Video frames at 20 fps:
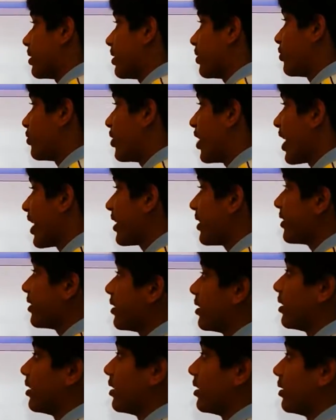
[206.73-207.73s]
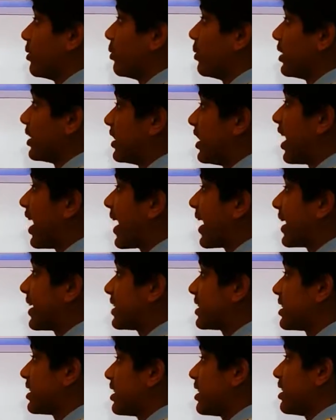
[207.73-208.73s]
if that with
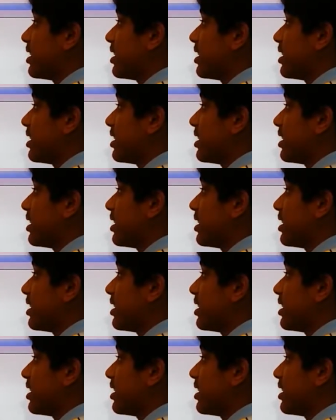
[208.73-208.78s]
that